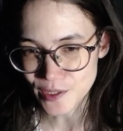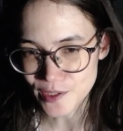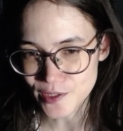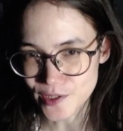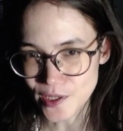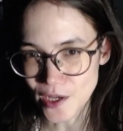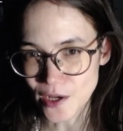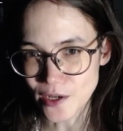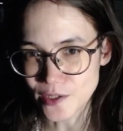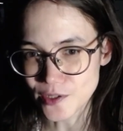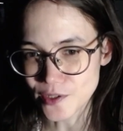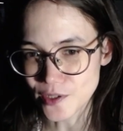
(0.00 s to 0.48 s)
it
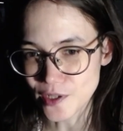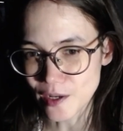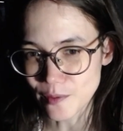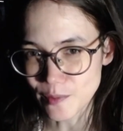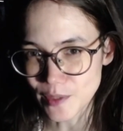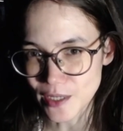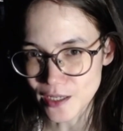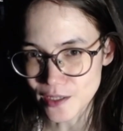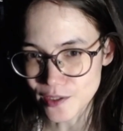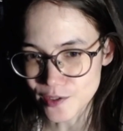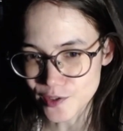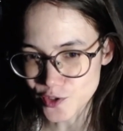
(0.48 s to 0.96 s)
sucks that
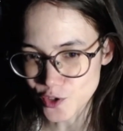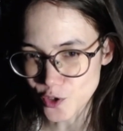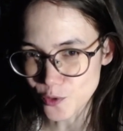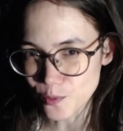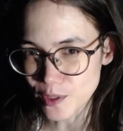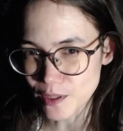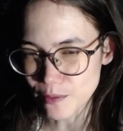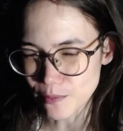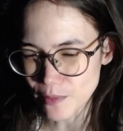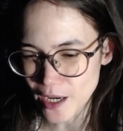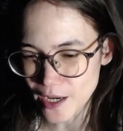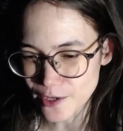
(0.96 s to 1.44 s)
I'm getting so
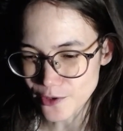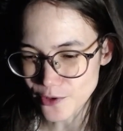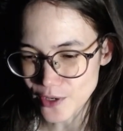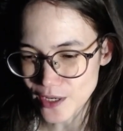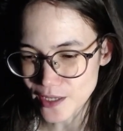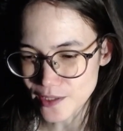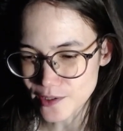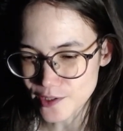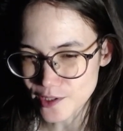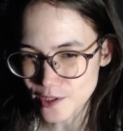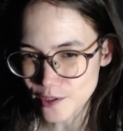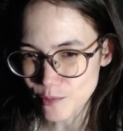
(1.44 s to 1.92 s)
many
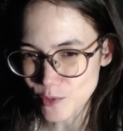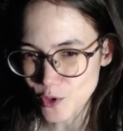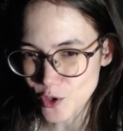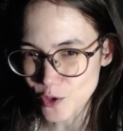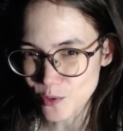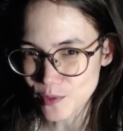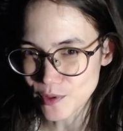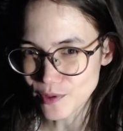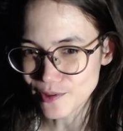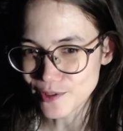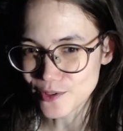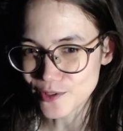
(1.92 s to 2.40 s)
migraines at the
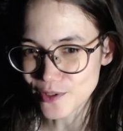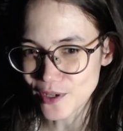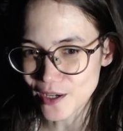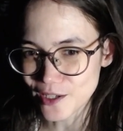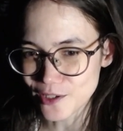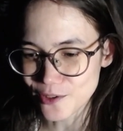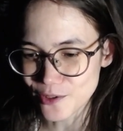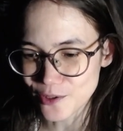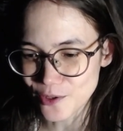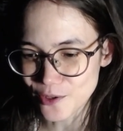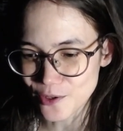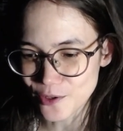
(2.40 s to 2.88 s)
moment, so
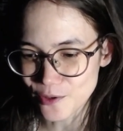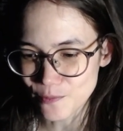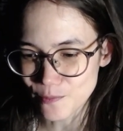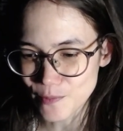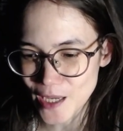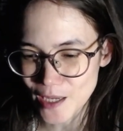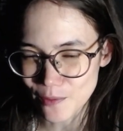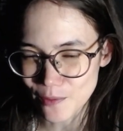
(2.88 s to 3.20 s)
I don't know.